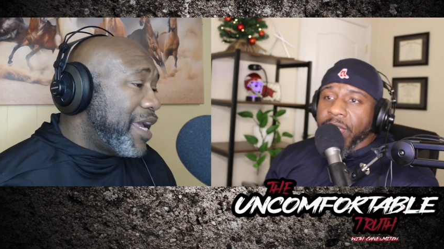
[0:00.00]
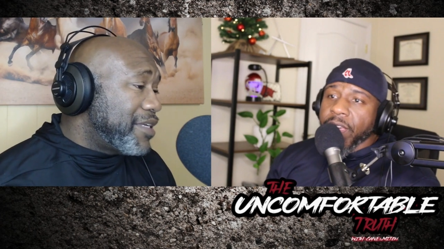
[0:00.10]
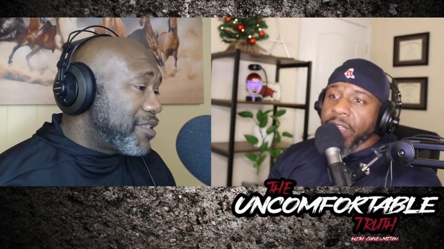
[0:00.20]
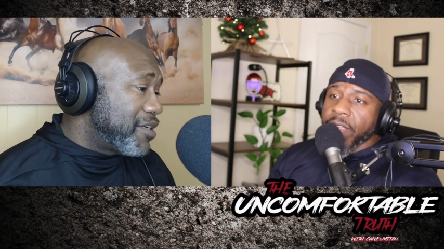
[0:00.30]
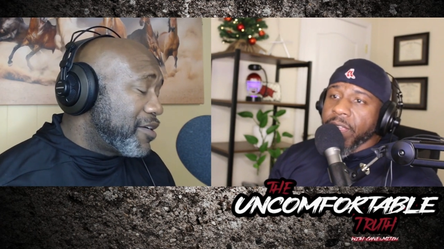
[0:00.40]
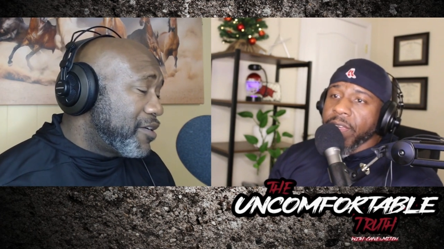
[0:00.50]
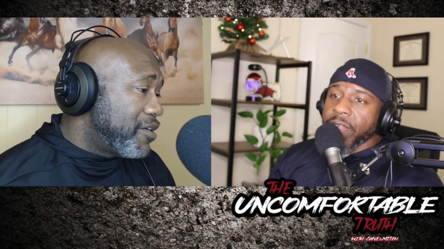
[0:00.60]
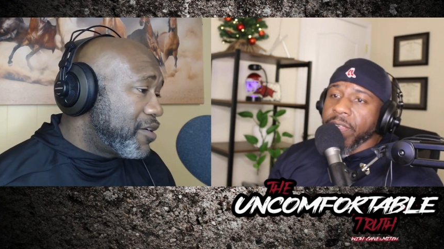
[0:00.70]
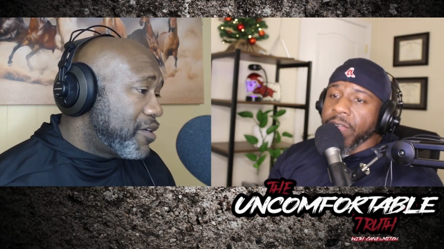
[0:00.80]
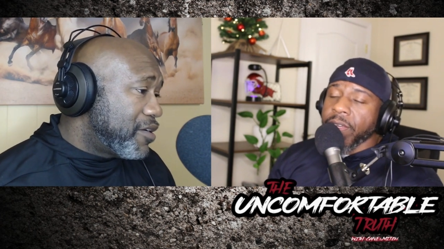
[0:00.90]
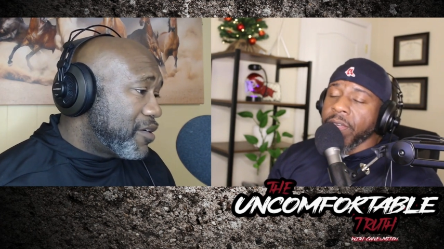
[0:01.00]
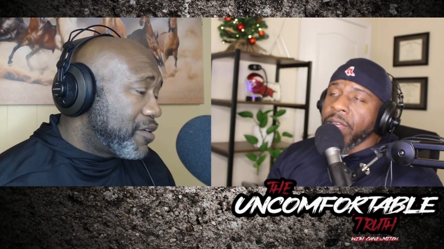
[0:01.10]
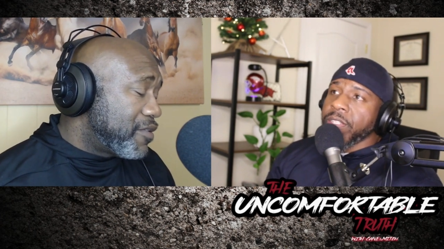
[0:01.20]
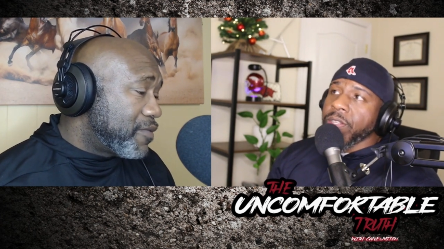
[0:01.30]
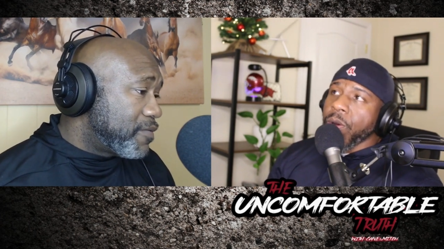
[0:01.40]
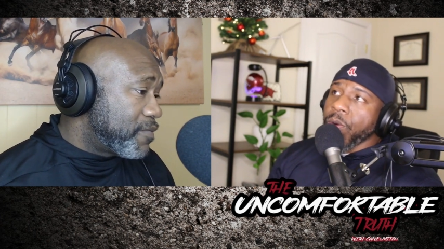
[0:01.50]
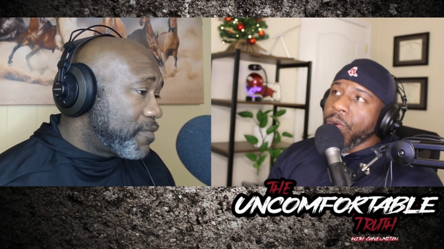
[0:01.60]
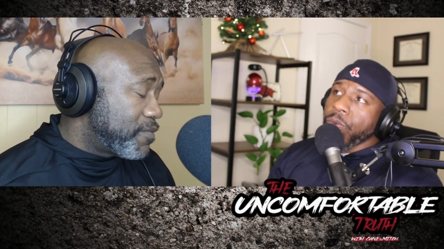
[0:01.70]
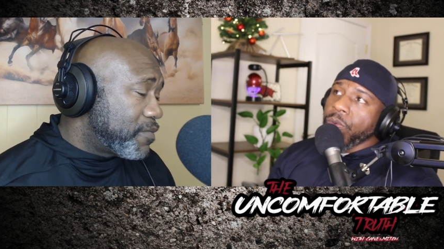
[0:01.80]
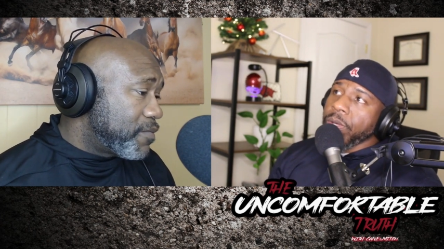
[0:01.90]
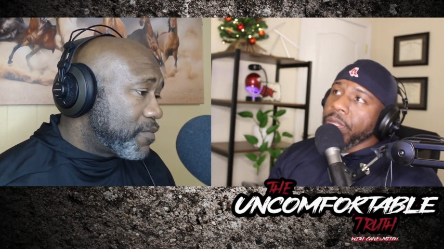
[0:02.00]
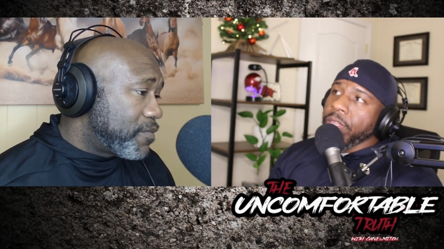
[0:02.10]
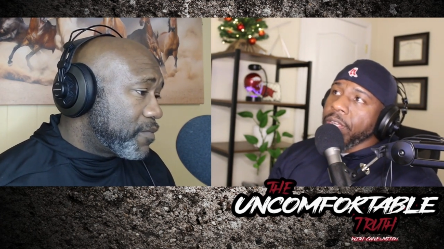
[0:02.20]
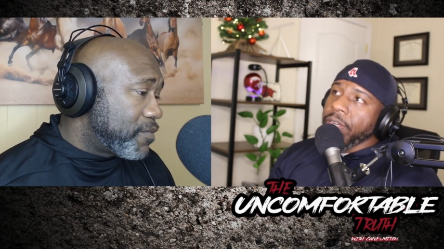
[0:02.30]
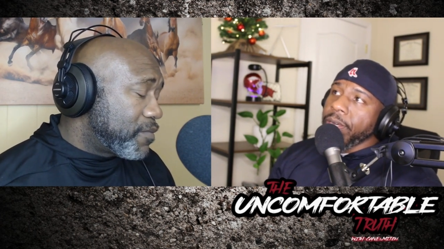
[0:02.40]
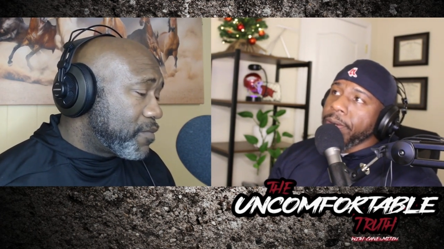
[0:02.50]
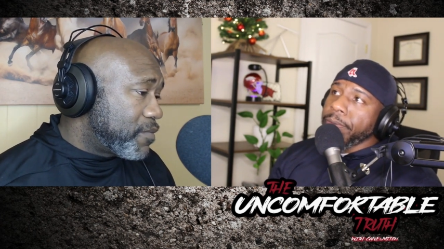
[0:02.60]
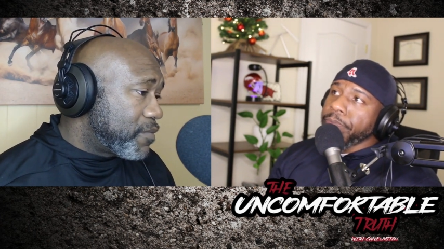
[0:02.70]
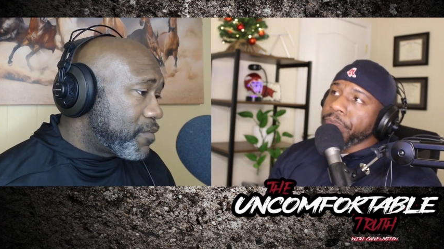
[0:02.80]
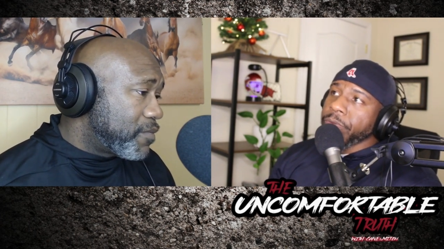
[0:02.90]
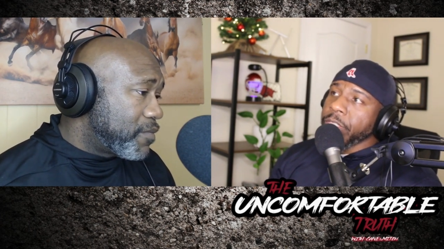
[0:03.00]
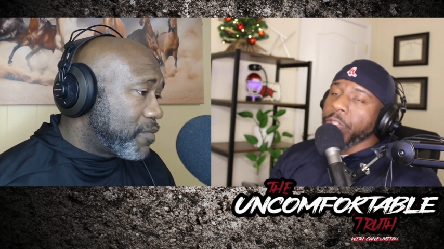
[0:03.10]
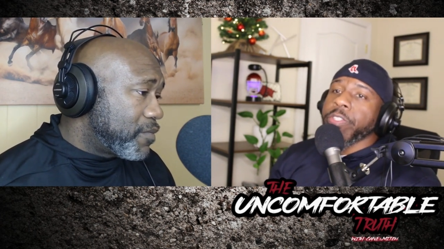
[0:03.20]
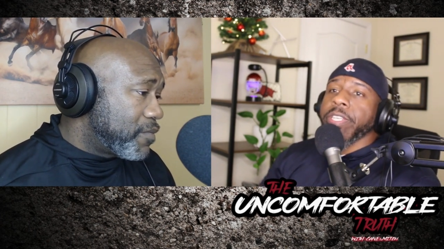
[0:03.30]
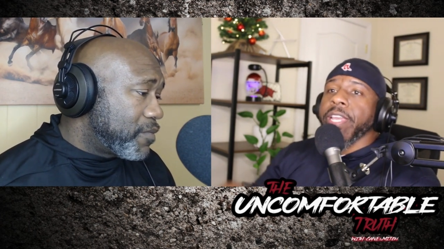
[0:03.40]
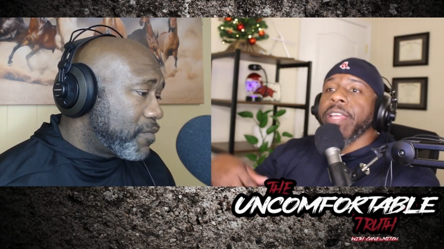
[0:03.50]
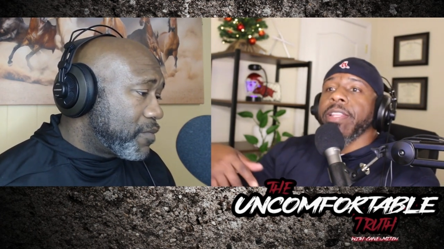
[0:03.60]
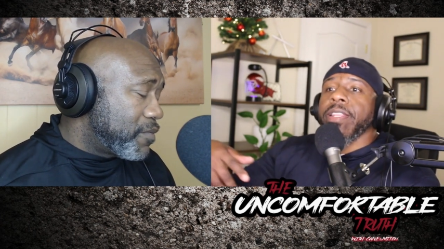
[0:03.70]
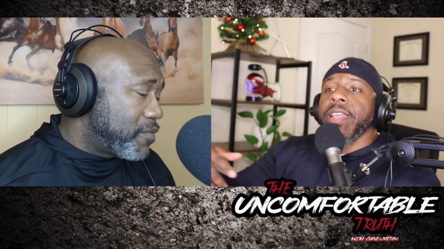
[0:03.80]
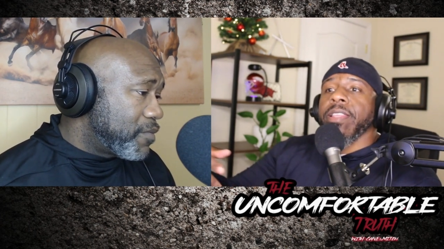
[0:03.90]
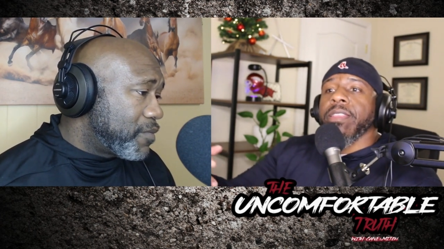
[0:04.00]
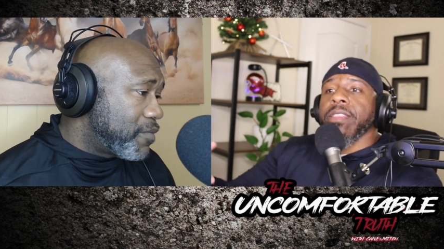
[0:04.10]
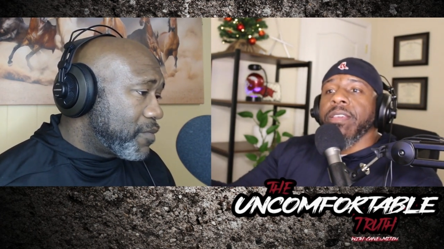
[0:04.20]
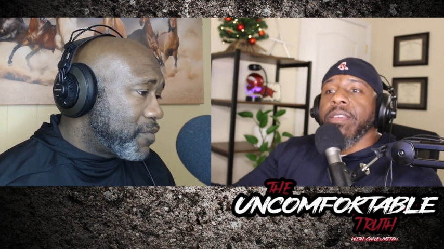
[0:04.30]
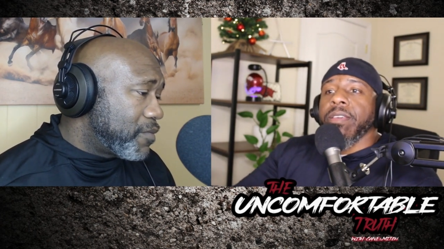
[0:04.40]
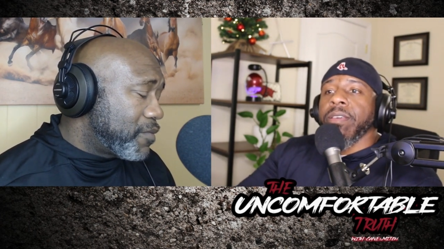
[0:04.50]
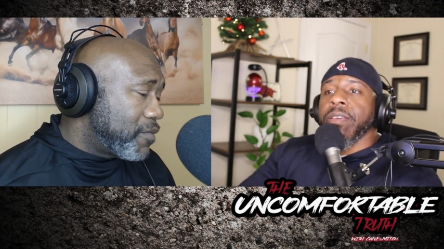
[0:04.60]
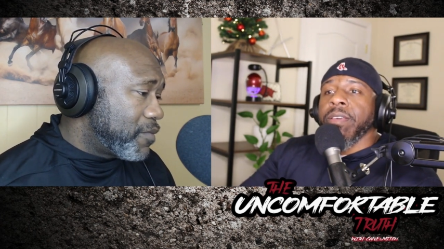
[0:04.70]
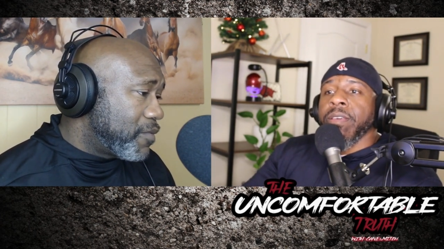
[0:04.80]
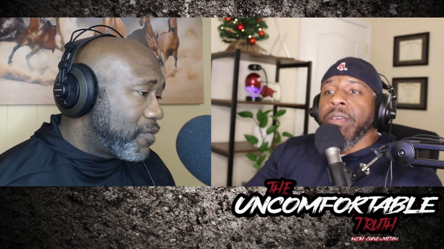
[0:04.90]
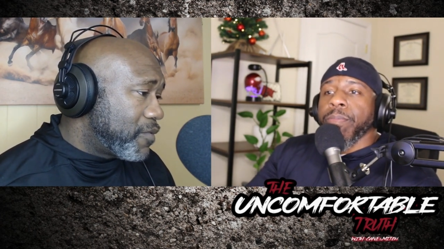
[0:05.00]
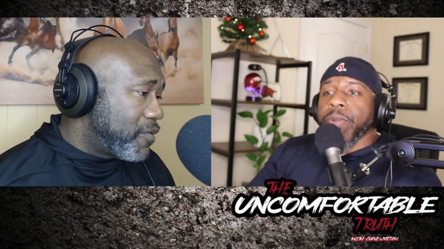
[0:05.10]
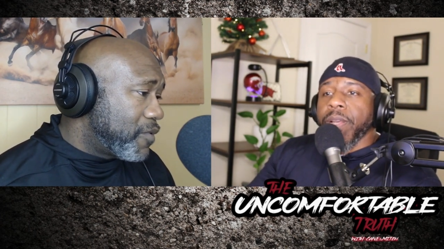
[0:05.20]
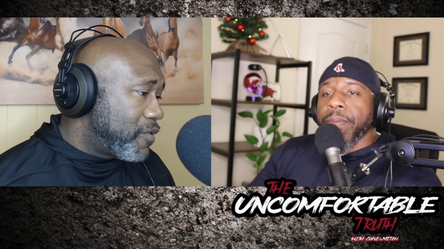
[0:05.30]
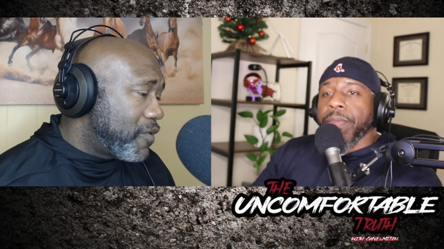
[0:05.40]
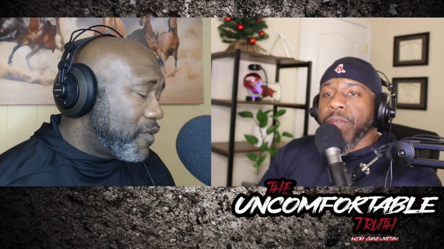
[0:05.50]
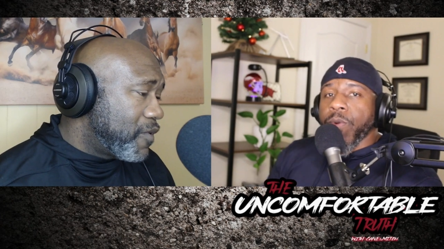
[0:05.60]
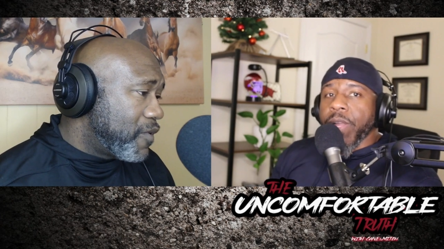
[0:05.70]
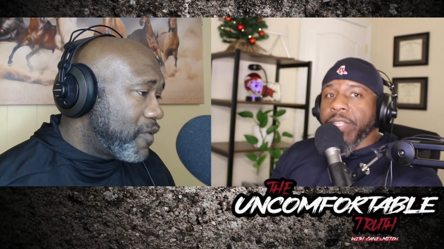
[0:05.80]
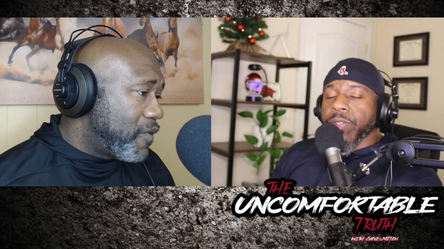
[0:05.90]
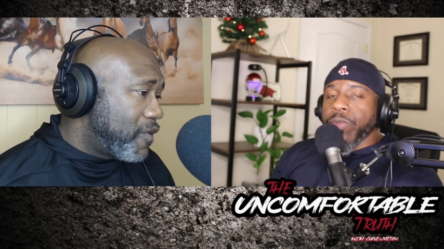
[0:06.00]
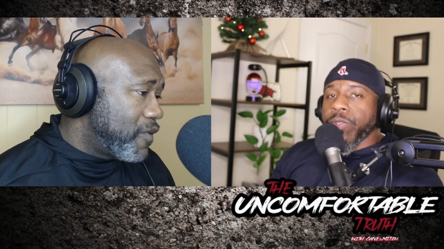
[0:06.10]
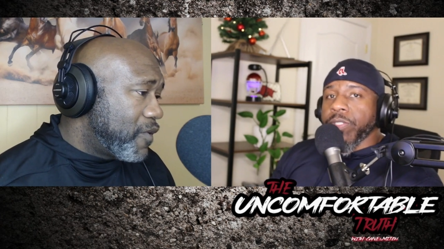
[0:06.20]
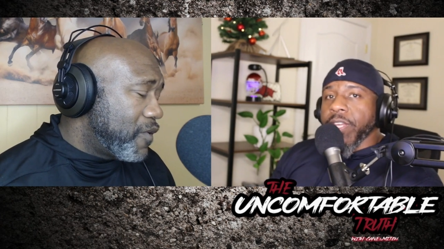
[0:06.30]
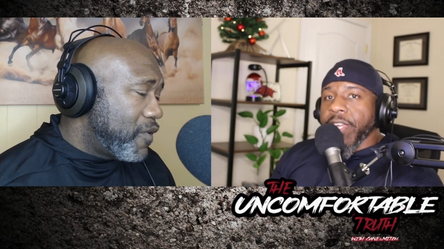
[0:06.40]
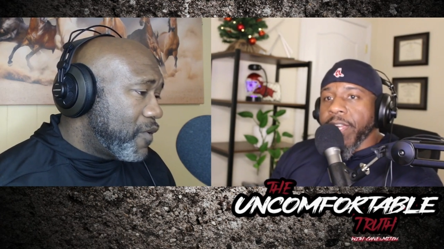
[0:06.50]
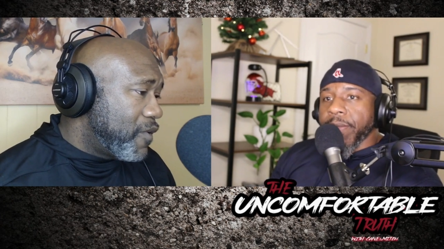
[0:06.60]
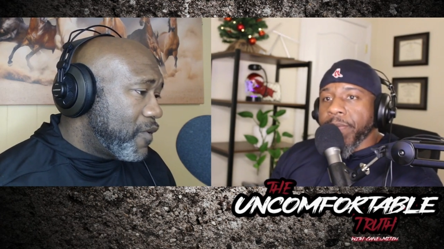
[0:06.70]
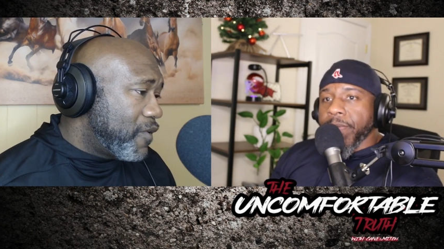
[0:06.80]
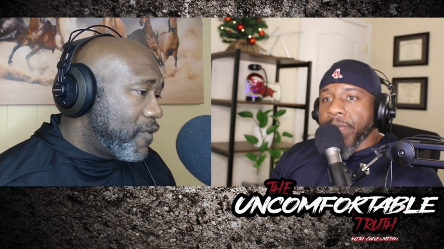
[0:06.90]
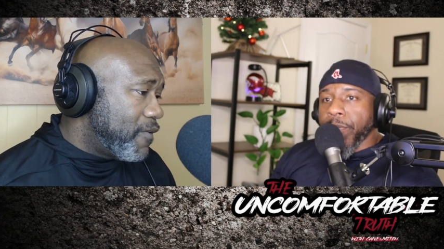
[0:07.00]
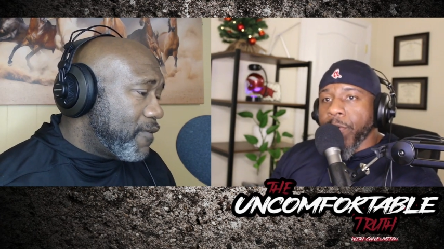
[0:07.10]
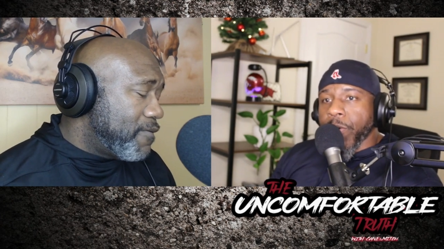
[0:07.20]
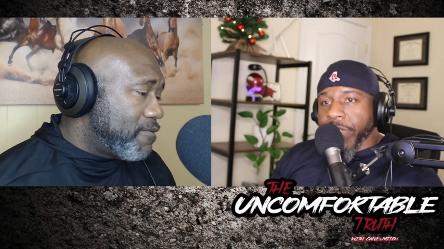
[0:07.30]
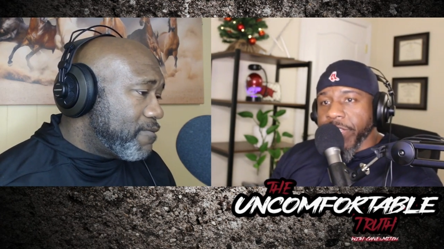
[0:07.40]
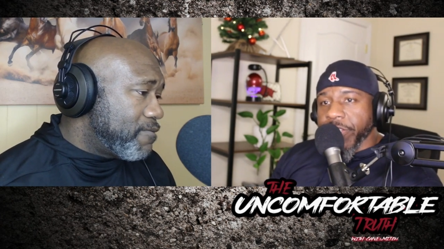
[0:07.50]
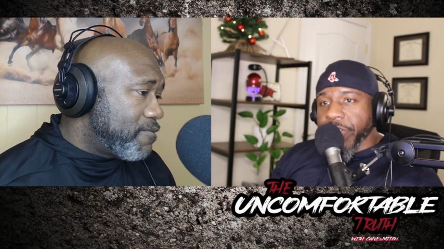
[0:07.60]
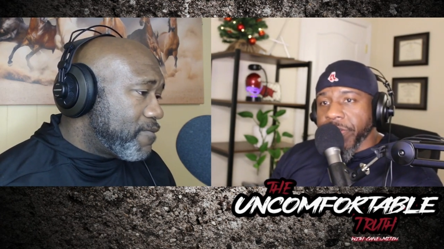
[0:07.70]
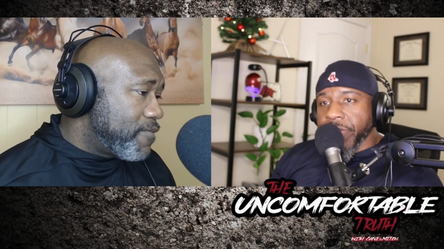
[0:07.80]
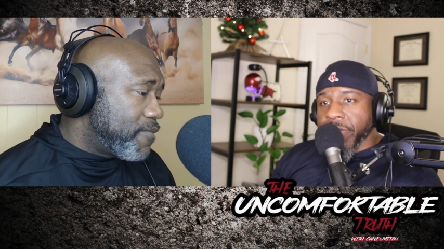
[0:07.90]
Speaker 1: yeah, yeah, yeah. So the um, so you're saying at the predominantly white schools they are getting more attention